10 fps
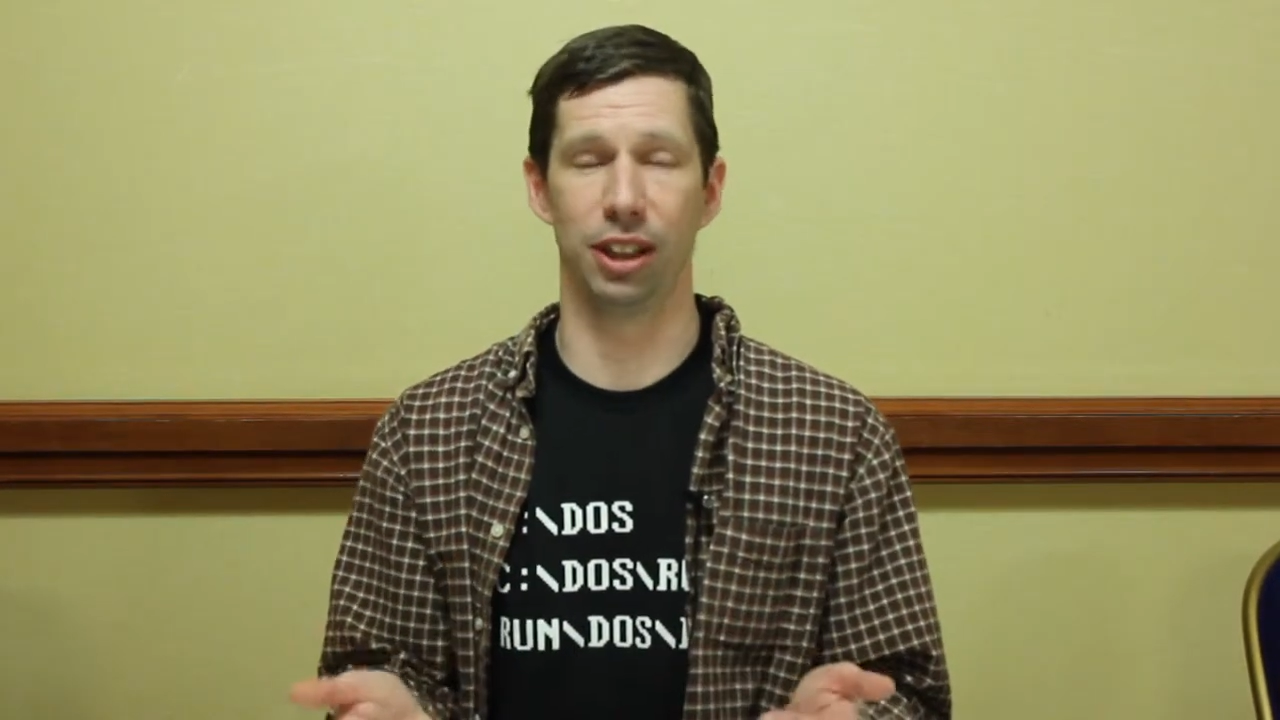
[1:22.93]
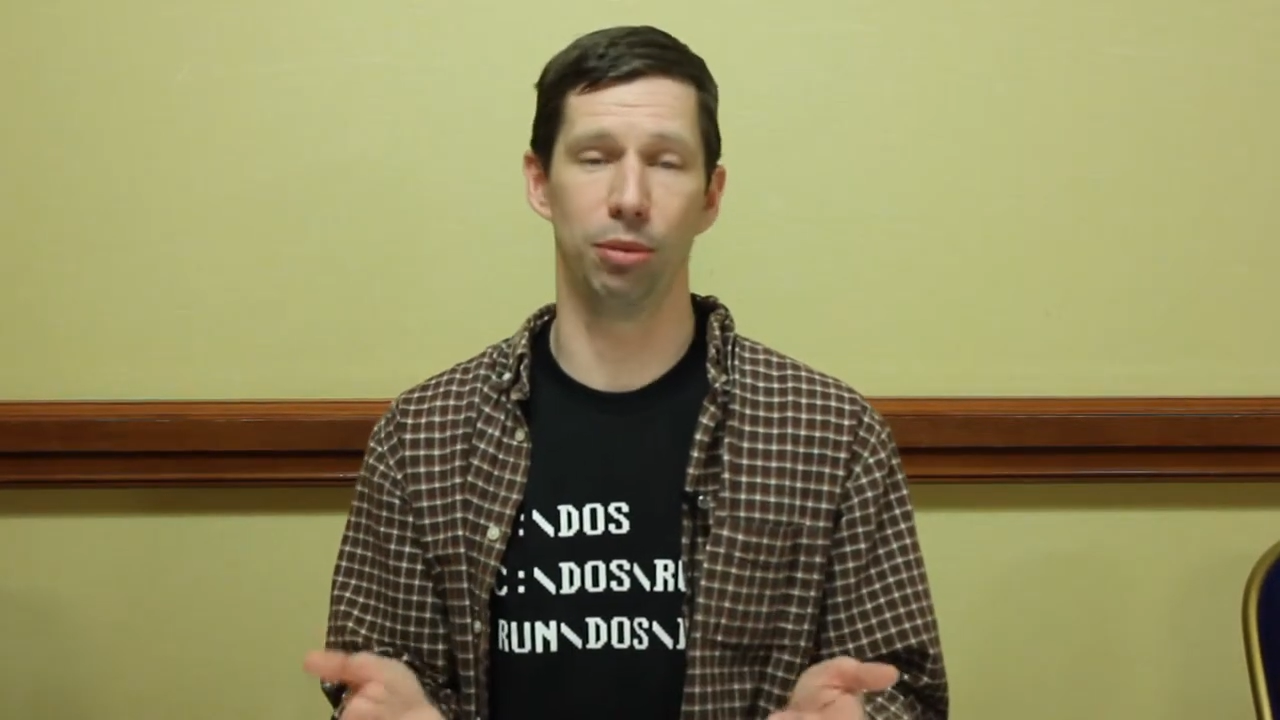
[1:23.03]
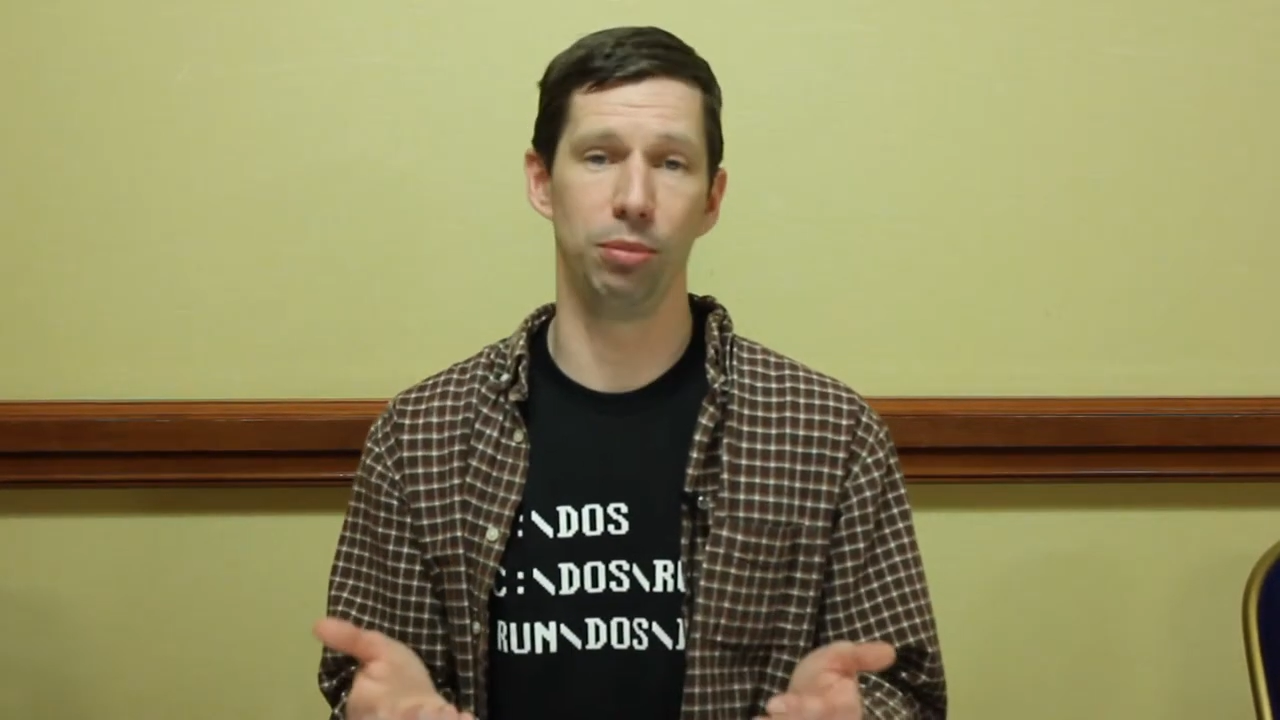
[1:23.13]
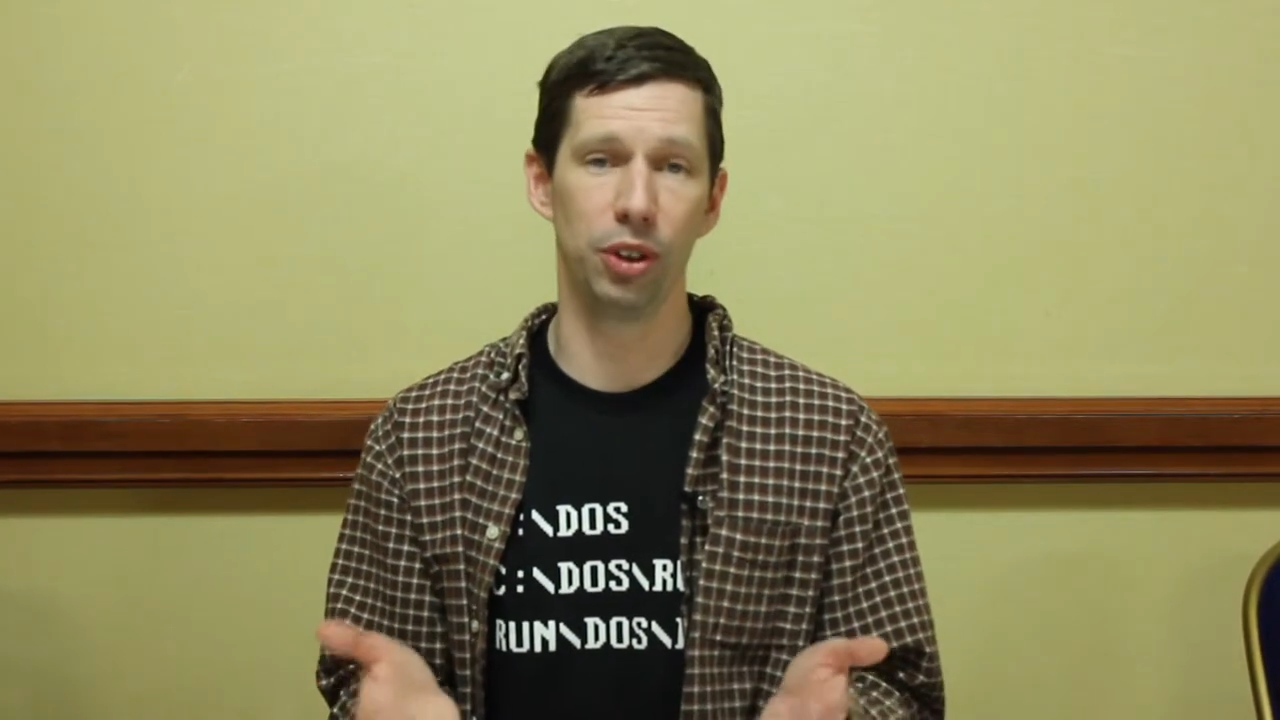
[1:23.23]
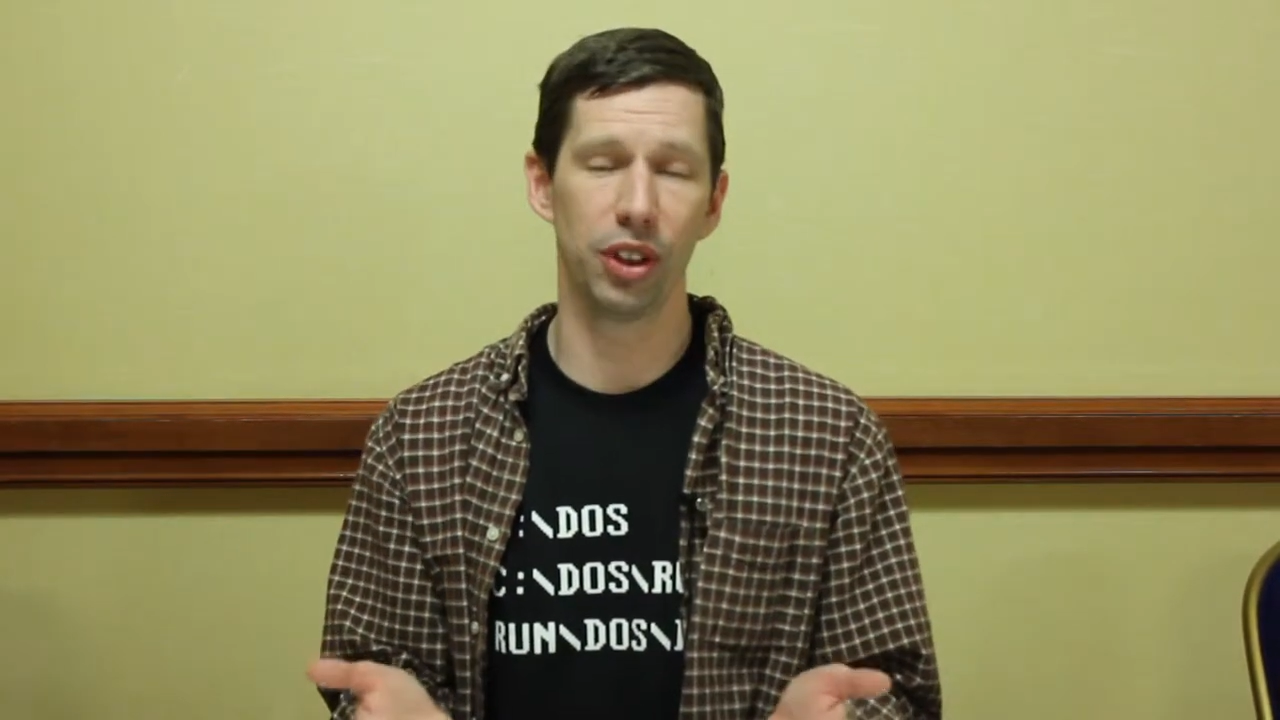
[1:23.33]

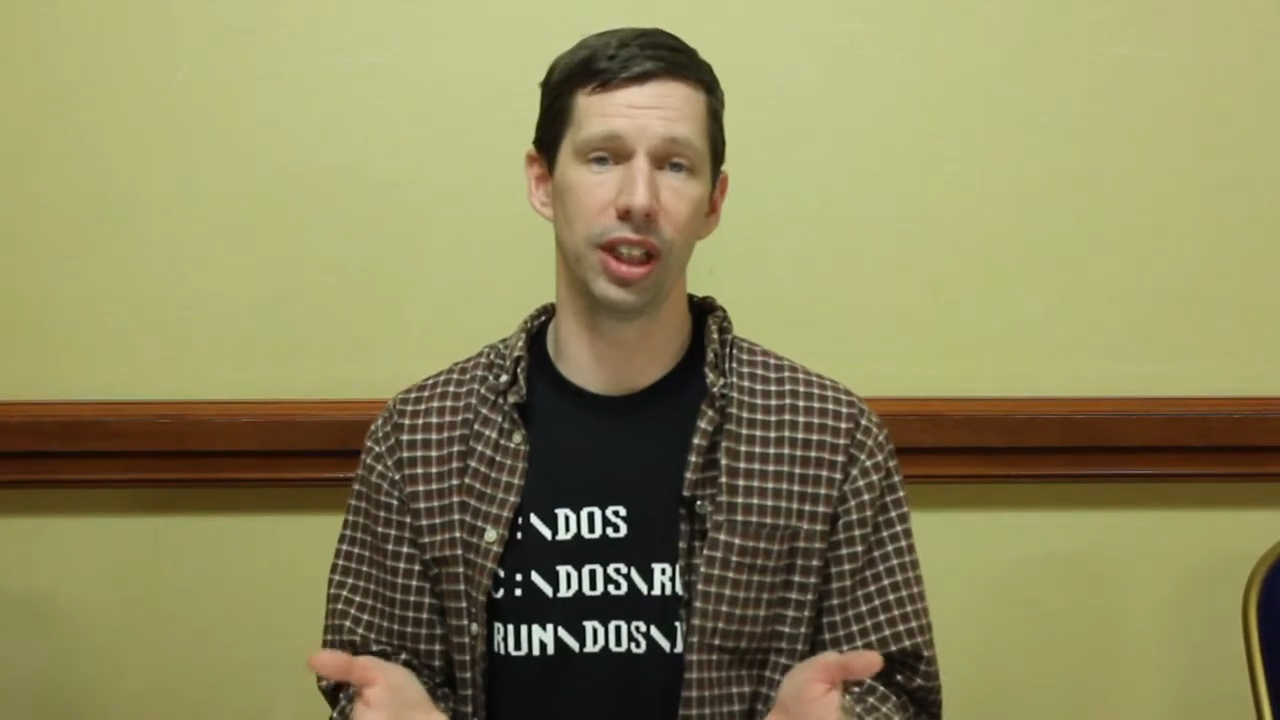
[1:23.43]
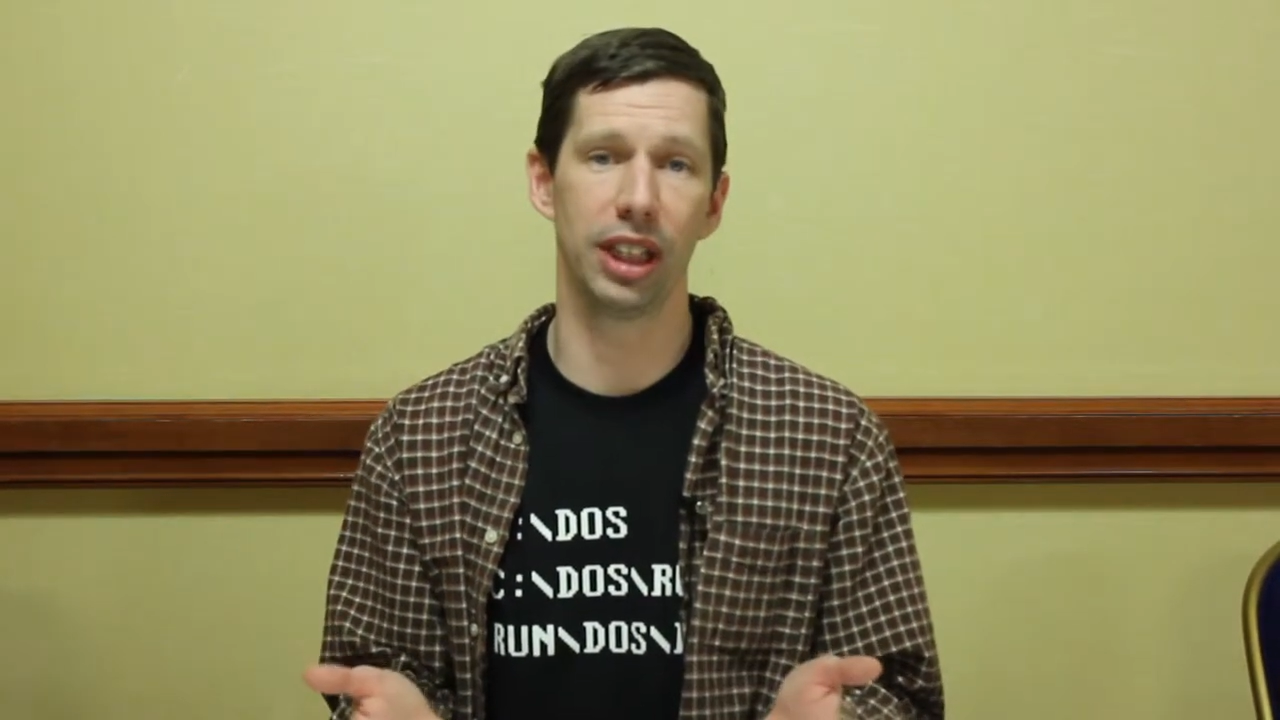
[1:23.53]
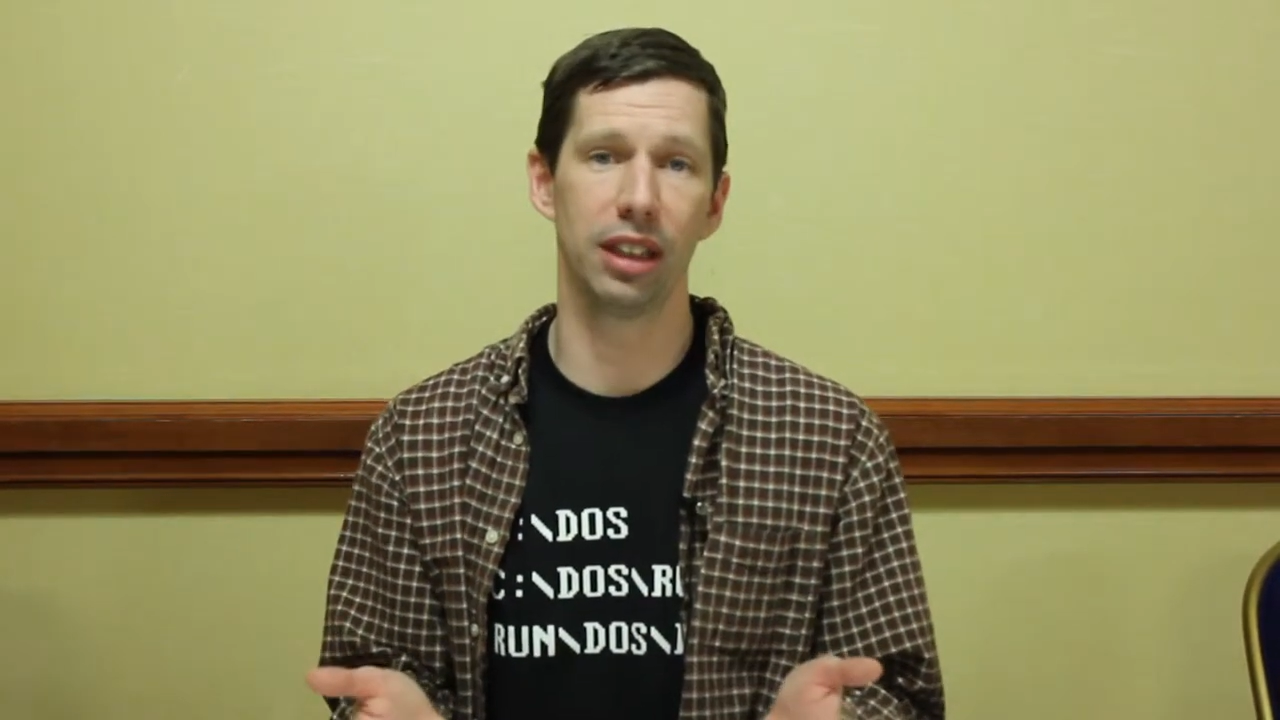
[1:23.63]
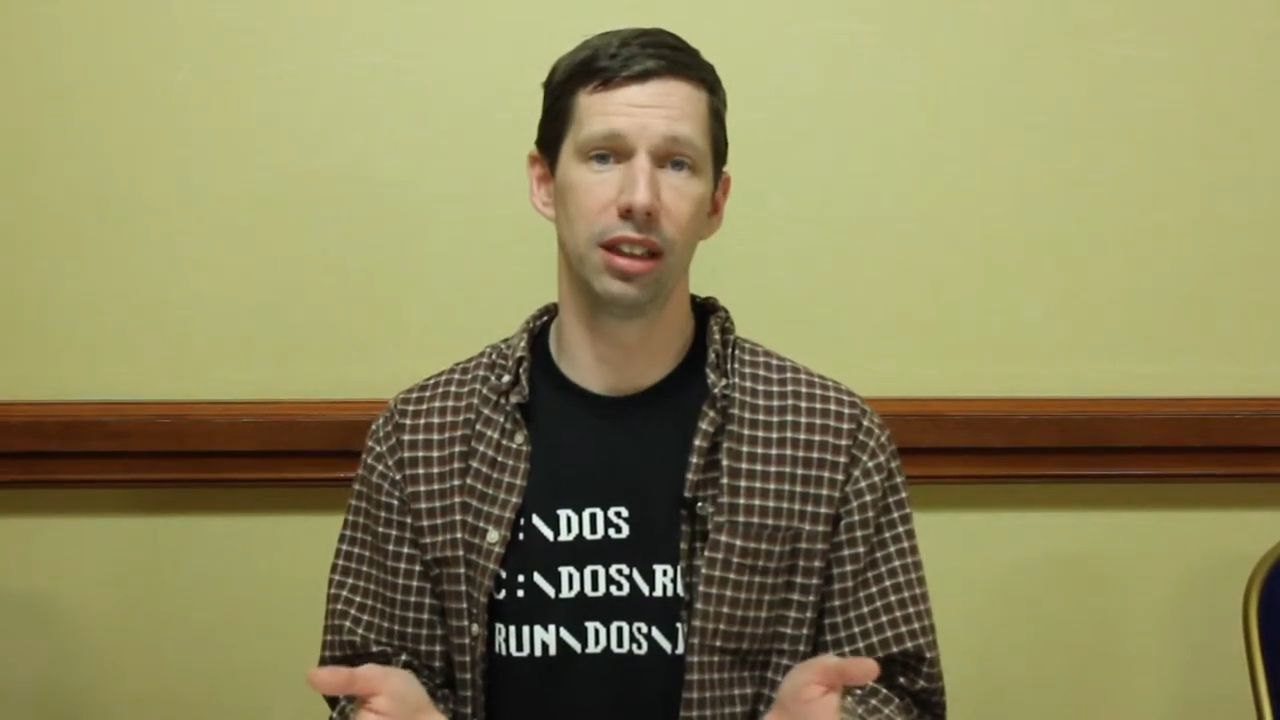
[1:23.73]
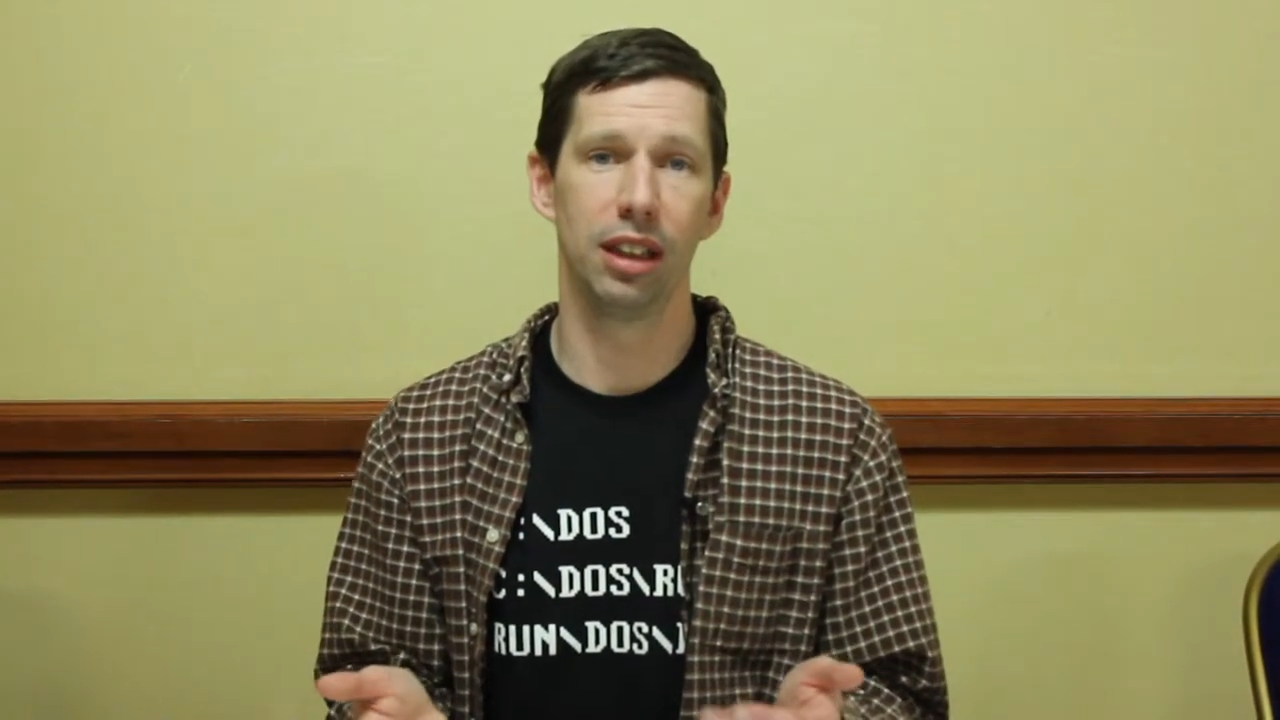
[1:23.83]

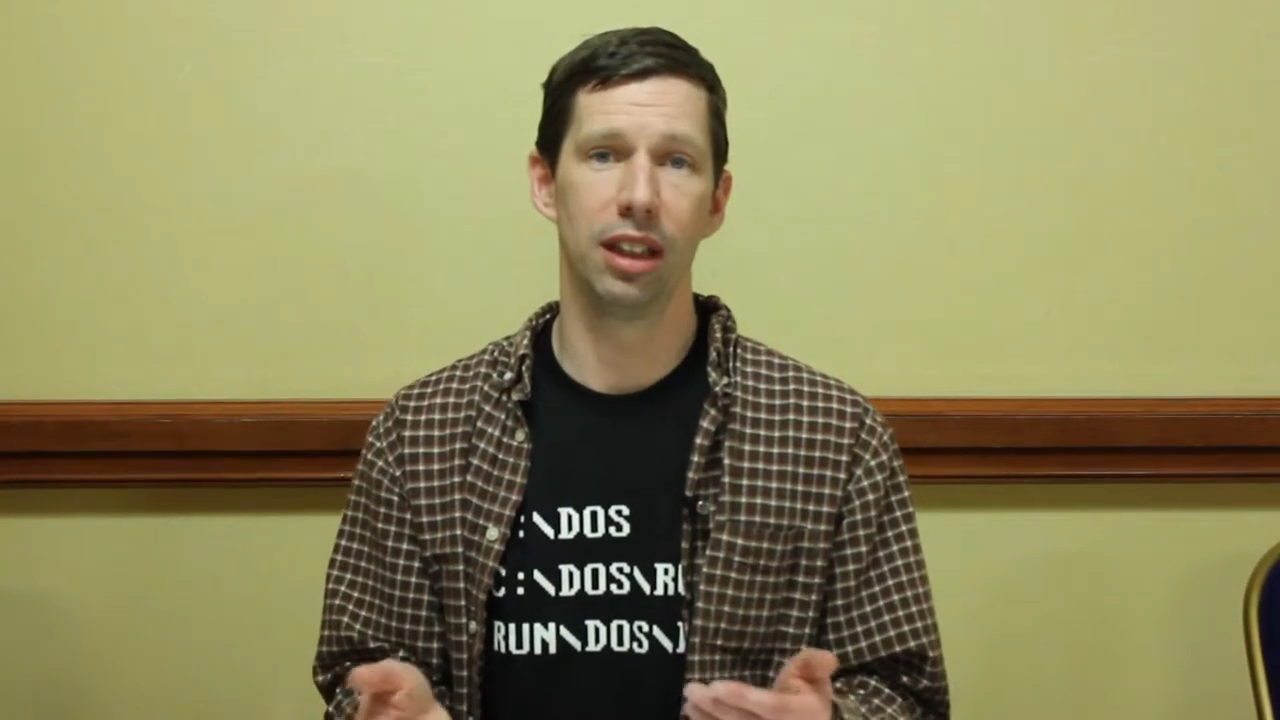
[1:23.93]
community